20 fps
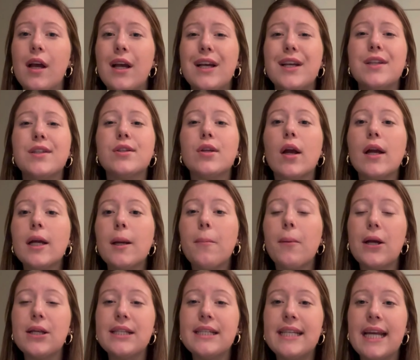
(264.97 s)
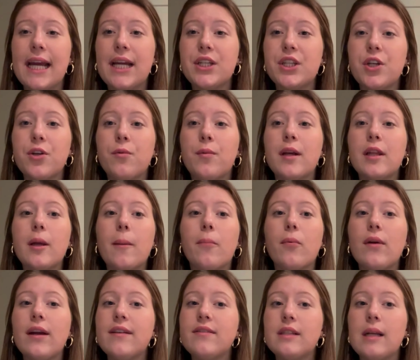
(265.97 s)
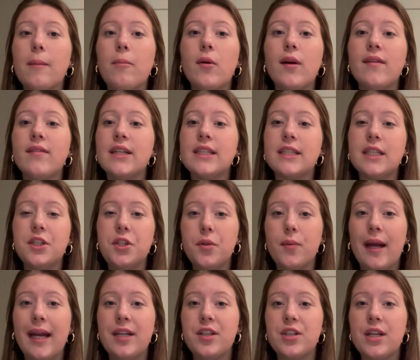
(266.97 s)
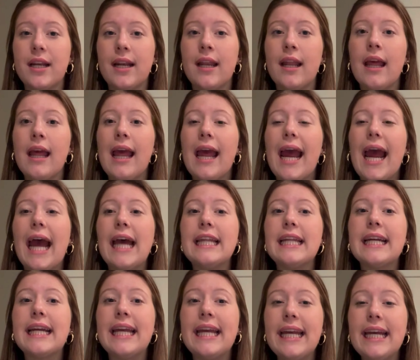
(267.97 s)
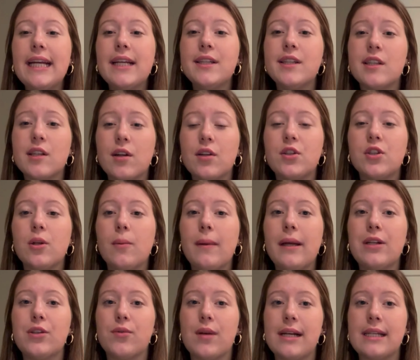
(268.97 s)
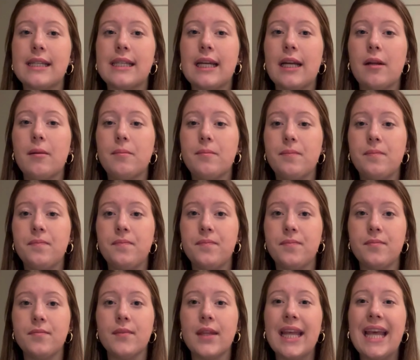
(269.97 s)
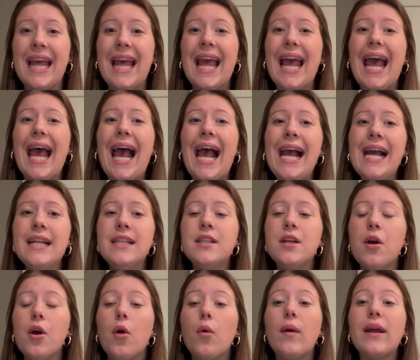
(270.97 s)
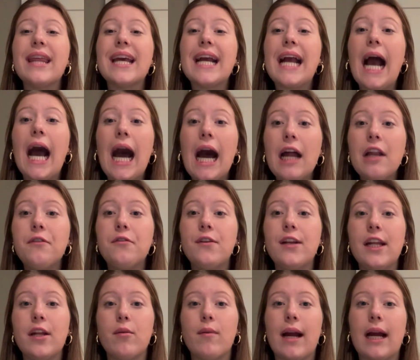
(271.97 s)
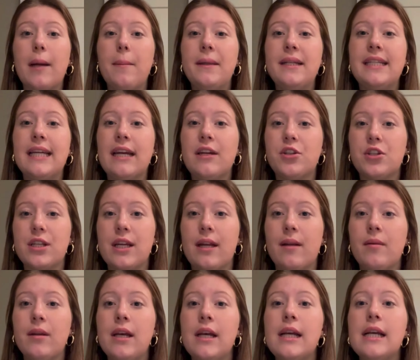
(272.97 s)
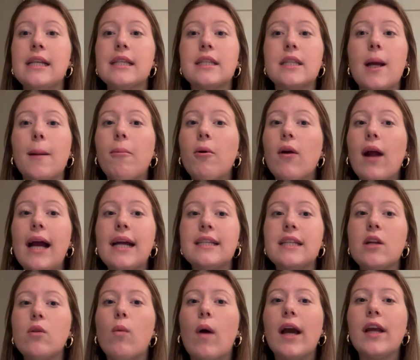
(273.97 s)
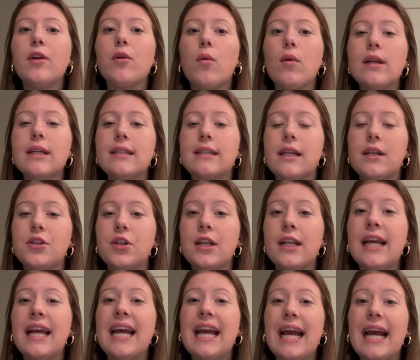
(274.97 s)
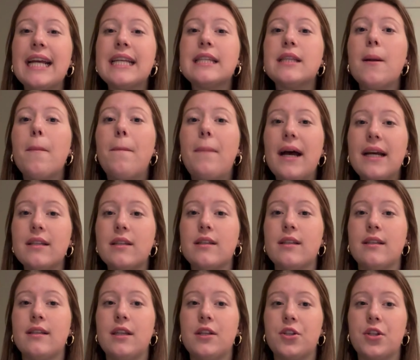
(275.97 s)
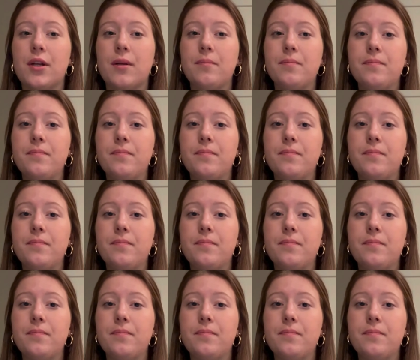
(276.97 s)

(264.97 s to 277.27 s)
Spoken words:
Start your presentation with a brief summary of the situation and the key concerns you'll be addressing. And with a confident recommendation, summarizing why your decision is the best decision.